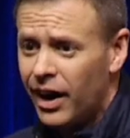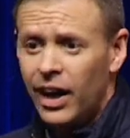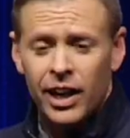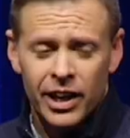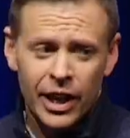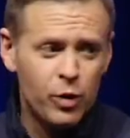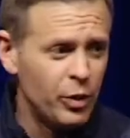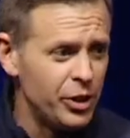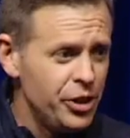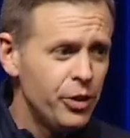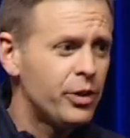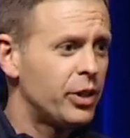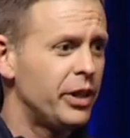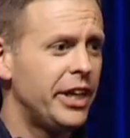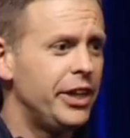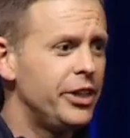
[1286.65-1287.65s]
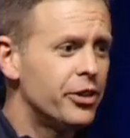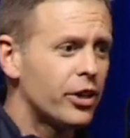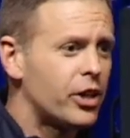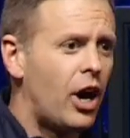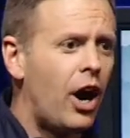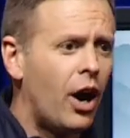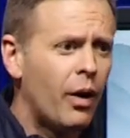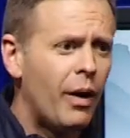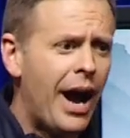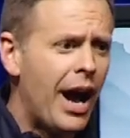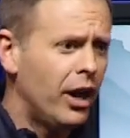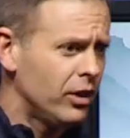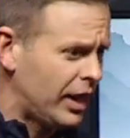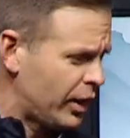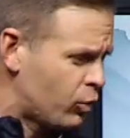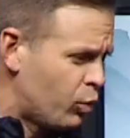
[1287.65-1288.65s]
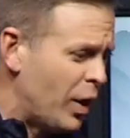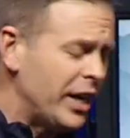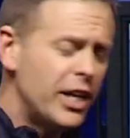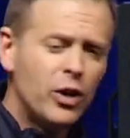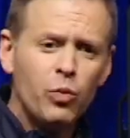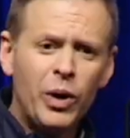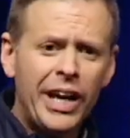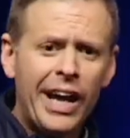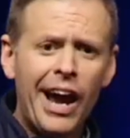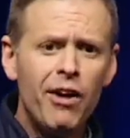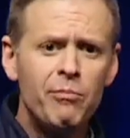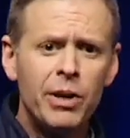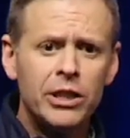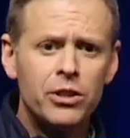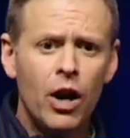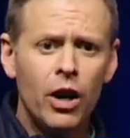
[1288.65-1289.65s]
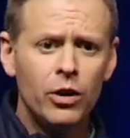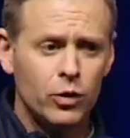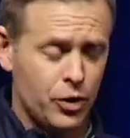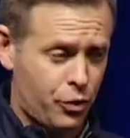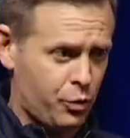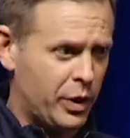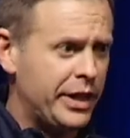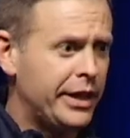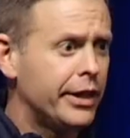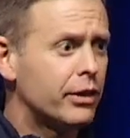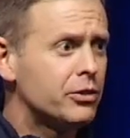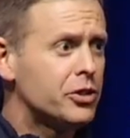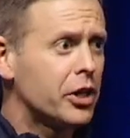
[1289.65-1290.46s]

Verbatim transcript: Like when you clean your car out, like when did we have McDonald's? Three years